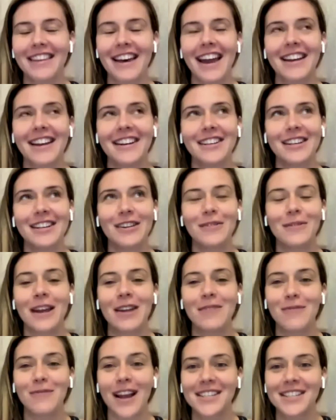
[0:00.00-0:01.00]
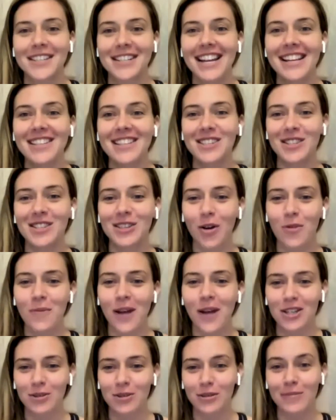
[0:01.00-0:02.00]
It resonates so
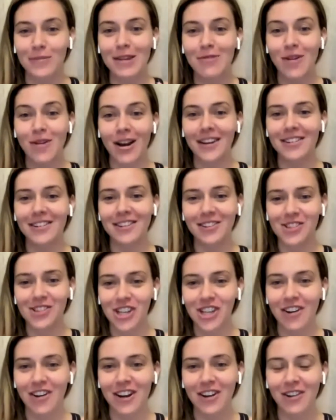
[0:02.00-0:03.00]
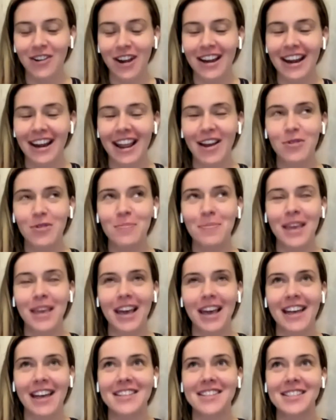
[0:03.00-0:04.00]
much with me what you're sharing right now,
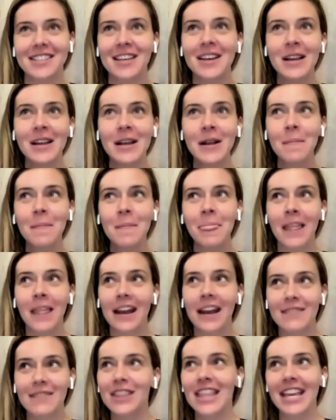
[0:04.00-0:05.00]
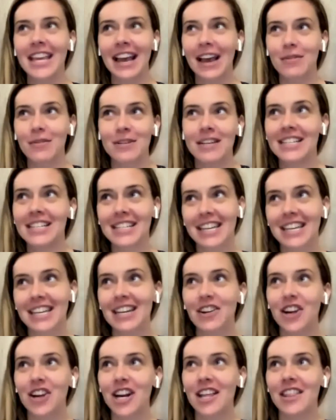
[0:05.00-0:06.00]
because I didn't even think I would need to
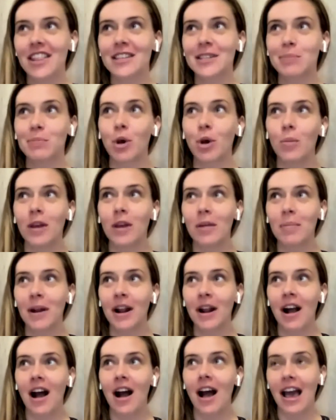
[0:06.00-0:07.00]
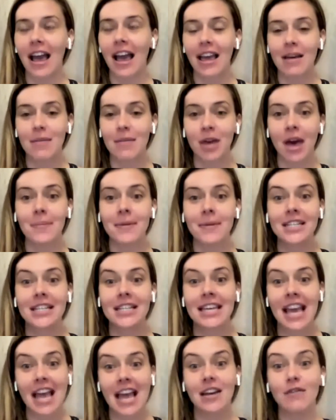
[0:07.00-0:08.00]
hear it in this moment, but I am coming
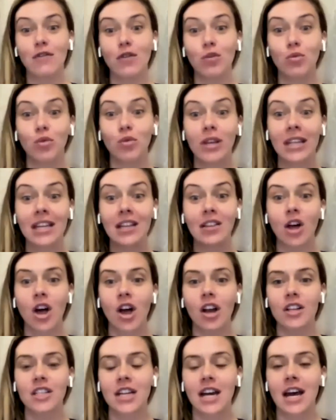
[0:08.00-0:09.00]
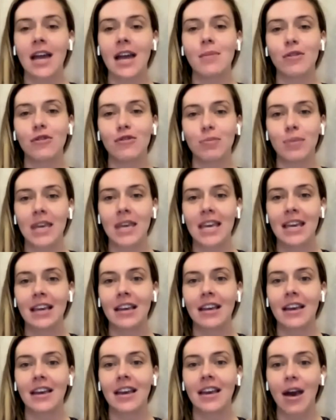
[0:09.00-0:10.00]
to the end of a really long time of
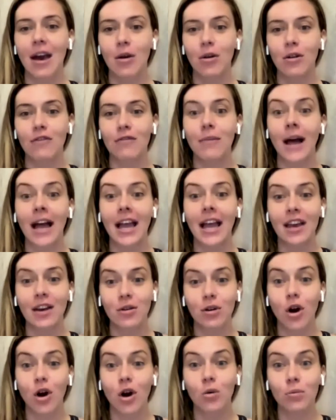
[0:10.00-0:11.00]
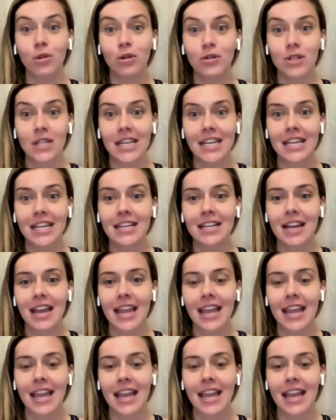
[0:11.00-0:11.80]
being out of my home routine.